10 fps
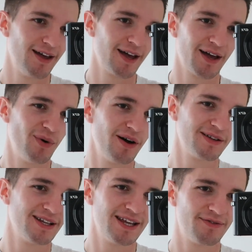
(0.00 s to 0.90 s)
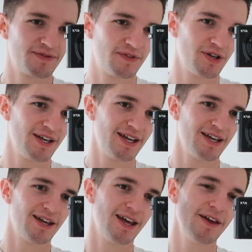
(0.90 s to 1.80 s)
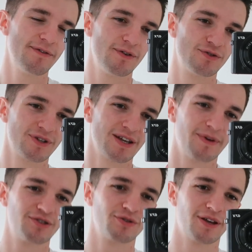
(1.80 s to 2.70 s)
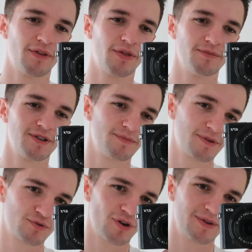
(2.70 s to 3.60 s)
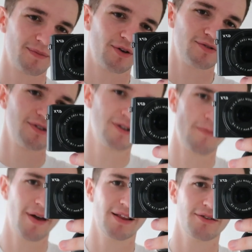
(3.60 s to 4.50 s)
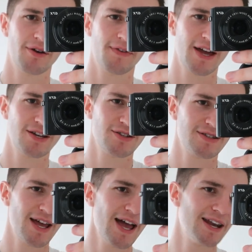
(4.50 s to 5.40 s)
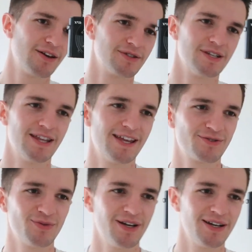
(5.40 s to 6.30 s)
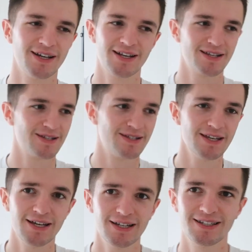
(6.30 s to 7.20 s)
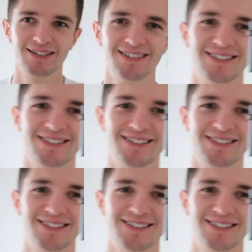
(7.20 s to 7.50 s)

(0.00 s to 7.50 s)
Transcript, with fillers: Okay, well I'm going to leave this video here. If you enjoyed it, make sure to give it a thumbs up, subscribe down below, turn on the bell notifications, and I'll see you in the next one. See ya!